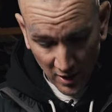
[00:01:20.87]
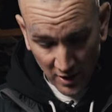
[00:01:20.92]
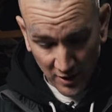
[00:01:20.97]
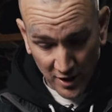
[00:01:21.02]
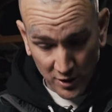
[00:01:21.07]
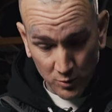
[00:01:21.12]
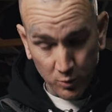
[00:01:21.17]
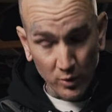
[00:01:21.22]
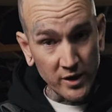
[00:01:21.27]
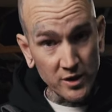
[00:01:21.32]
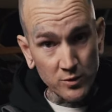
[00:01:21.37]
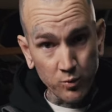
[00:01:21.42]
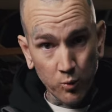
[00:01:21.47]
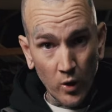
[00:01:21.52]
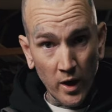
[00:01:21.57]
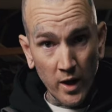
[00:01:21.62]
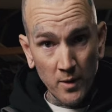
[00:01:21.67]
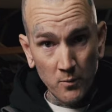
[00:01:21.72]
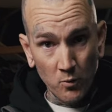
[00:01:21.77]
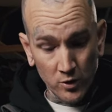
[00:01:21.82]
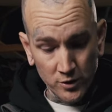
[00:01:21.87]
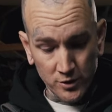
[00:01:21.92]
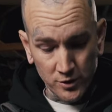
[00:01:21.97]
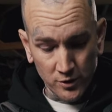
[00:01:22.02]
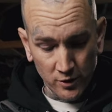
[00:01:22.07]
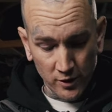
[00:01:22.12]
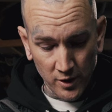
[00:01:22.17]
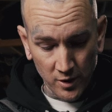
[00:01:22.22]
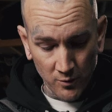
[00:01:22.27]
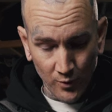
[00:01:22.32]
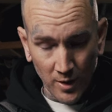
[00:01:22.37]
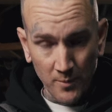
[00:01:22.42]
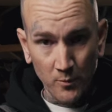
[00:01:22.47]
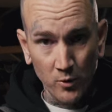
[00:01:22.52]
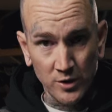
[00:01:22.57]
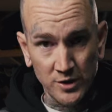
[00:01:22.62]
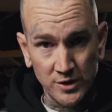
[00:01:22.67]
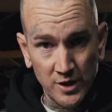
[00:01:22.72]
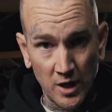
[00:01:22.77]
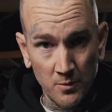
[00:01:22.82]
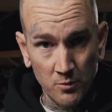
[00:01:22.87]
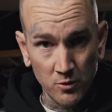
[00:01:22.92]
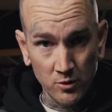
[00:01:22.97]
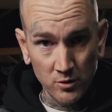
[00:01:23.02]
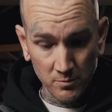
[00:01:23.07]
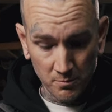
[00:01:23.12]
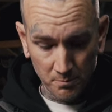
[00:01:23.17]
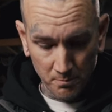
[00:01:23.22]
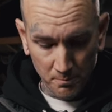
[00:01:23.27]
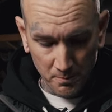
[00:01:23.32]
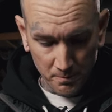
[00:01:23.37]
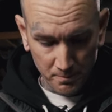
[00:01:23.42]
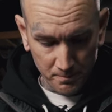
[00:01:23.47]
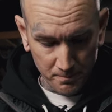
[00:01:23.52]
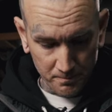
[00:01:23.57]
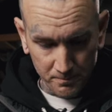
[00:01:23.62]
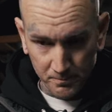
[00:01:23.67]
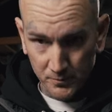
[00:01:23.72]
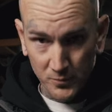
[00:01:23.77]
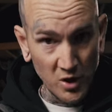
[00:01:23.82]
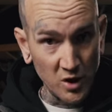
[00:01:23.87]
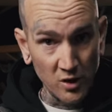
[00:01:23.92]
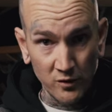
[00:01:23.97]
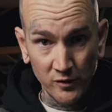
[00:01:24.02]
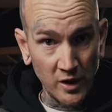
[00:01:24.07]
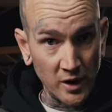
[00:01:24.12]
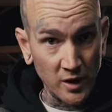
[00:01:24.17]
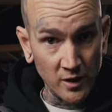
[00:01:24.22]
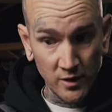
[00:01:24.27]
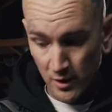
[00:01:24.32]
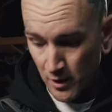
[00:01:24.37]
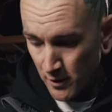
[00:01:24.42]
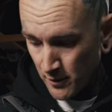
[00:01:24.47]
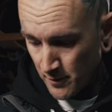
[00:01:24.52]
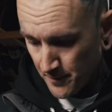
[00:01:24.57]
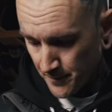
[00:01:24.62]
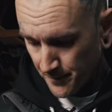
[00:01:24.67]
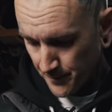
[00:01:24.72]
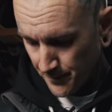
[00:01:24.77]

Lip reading: This one is way more sturdy and way more stable. You don't need it though.